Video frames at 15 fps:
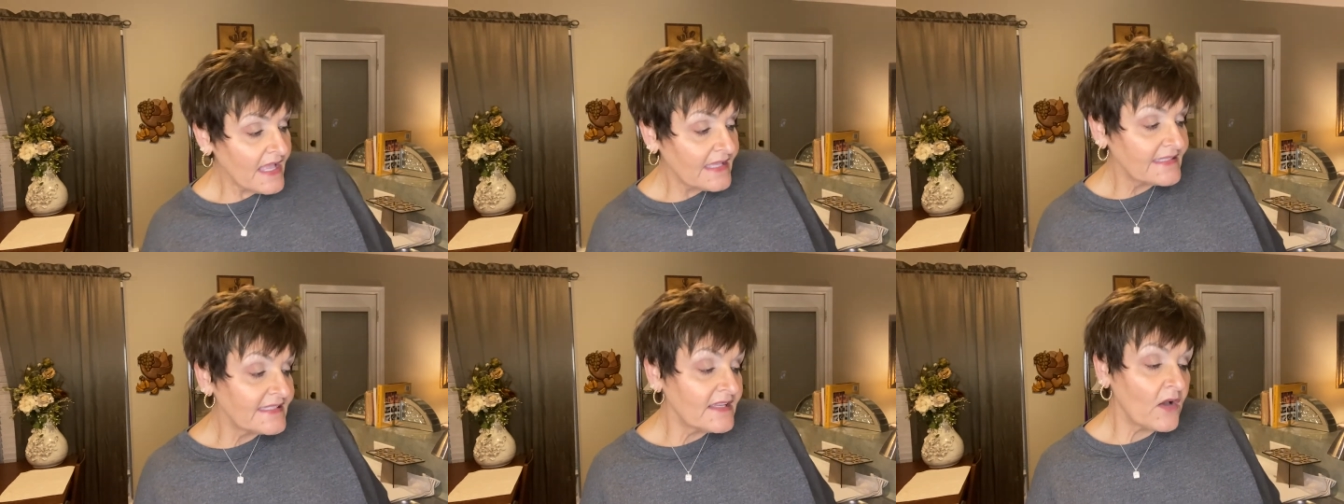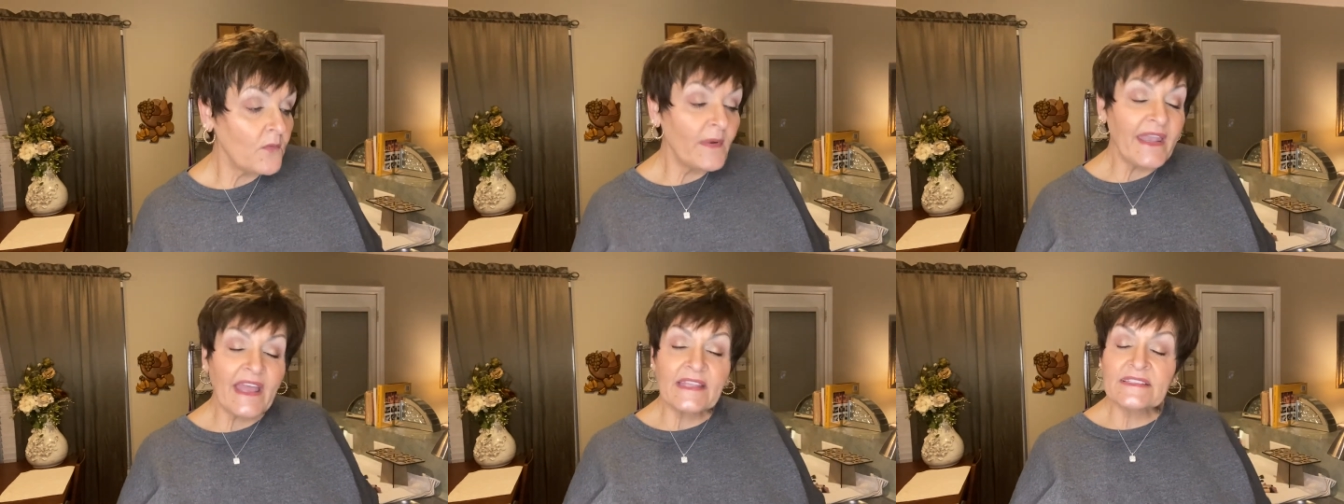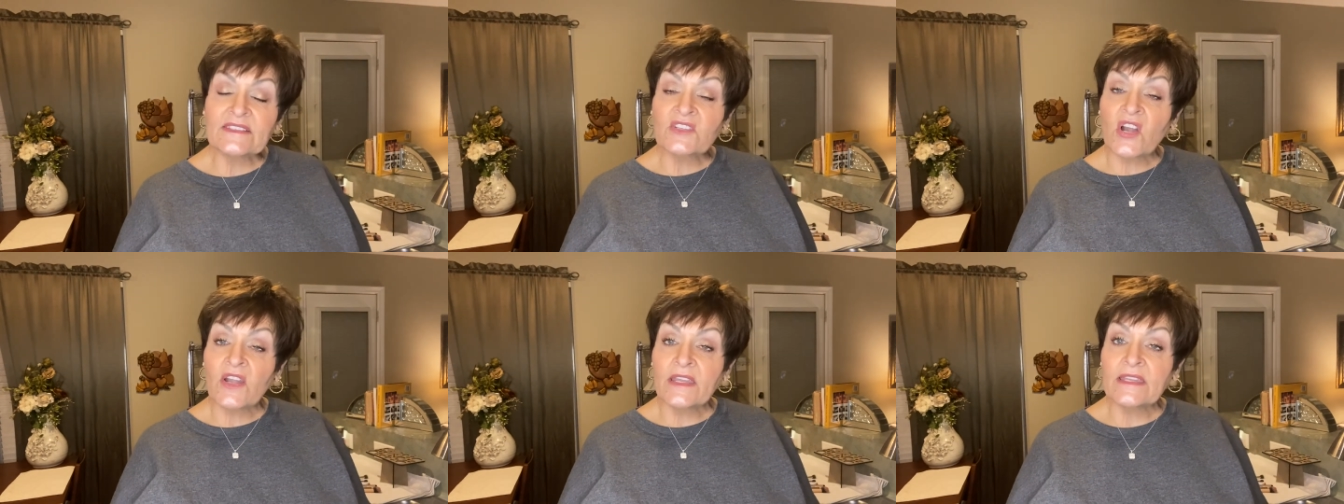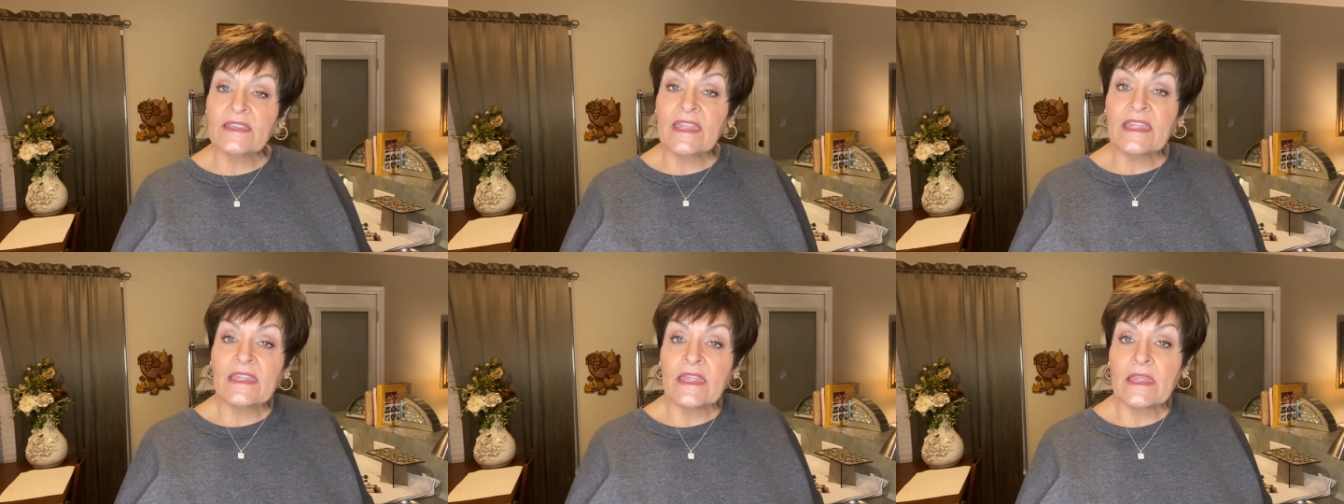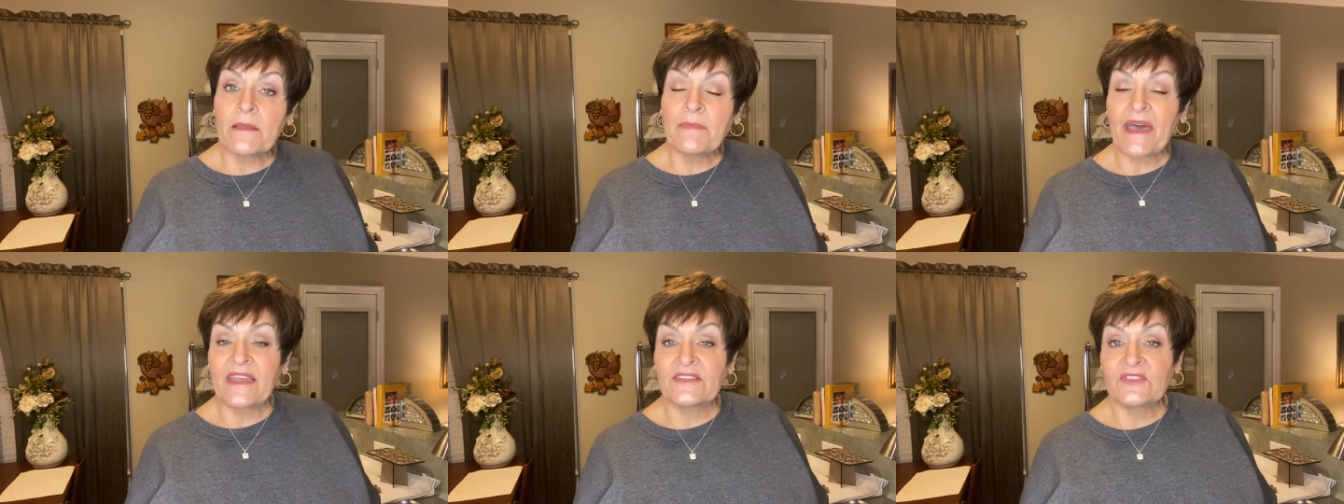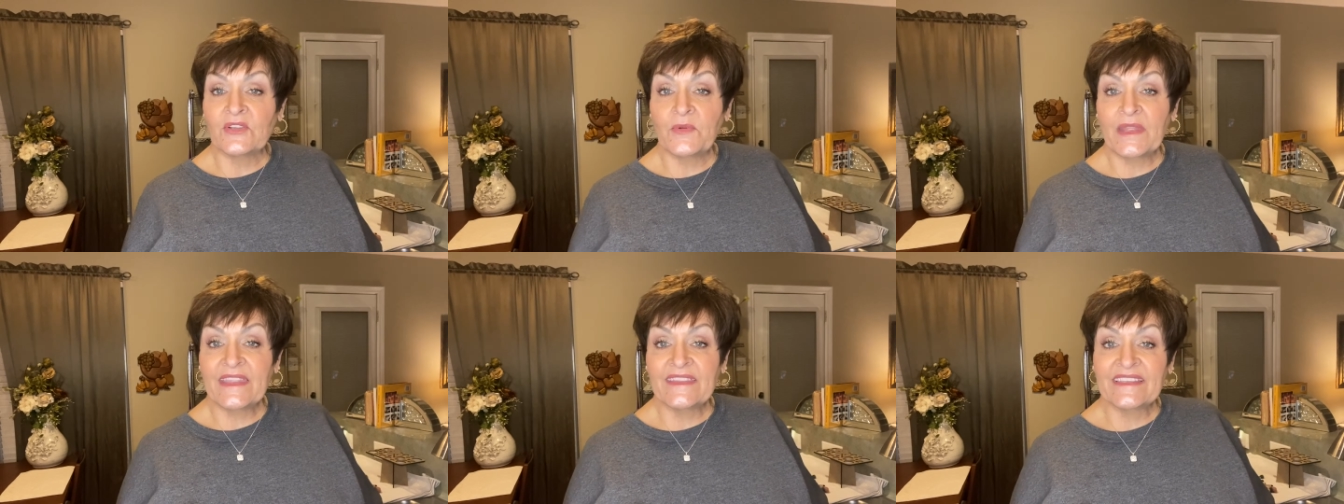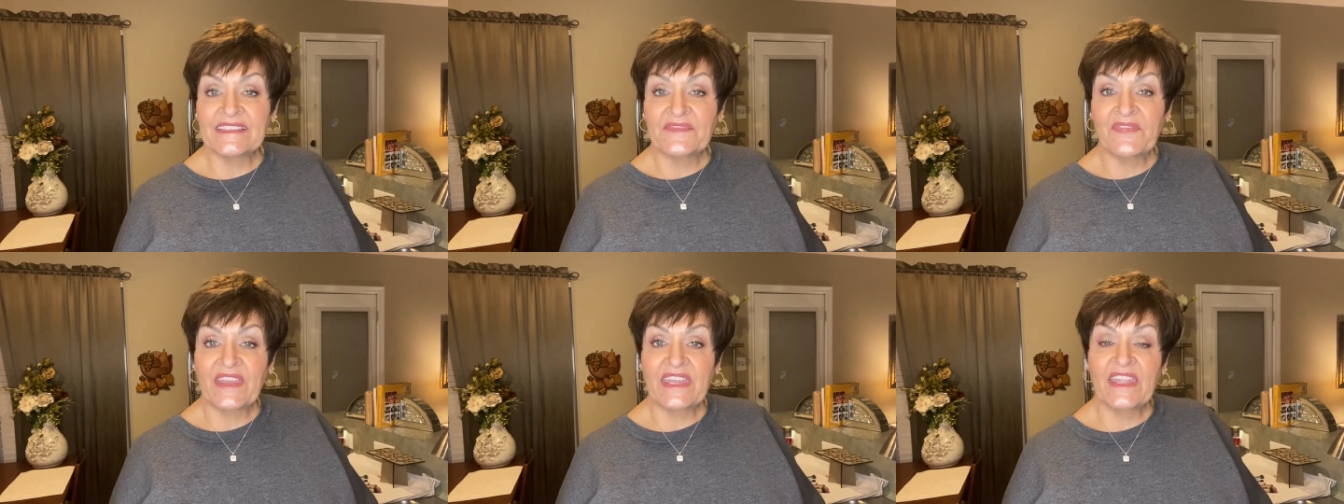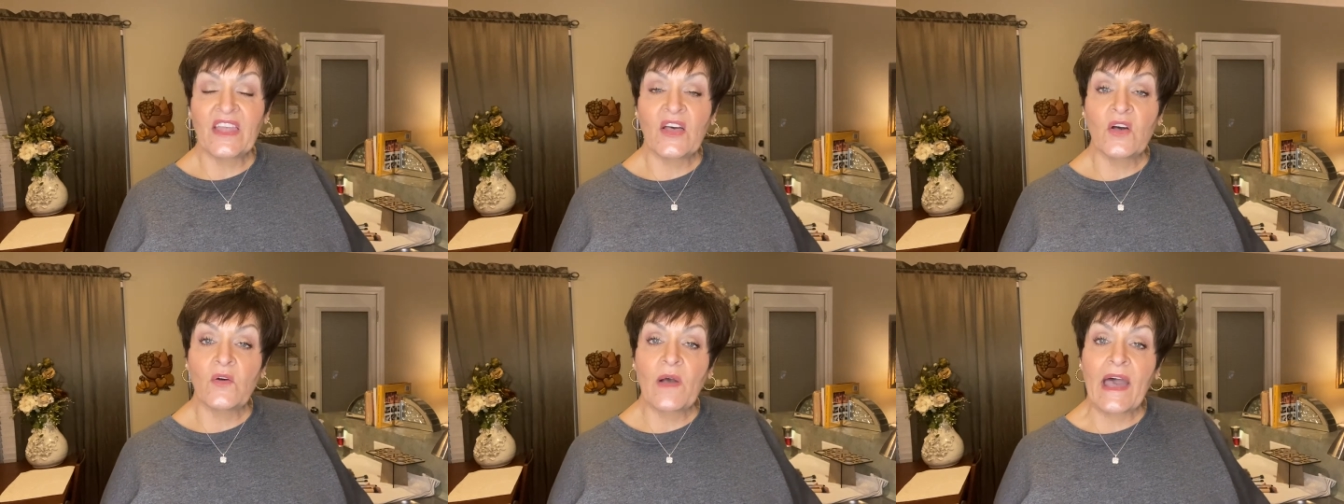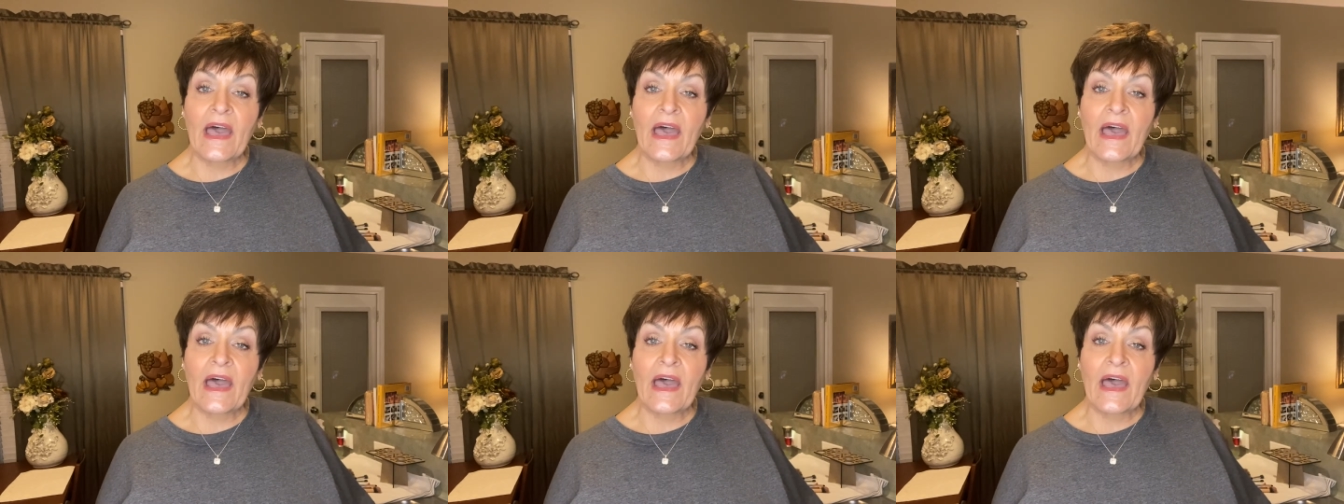So when I started thinking about doing this video,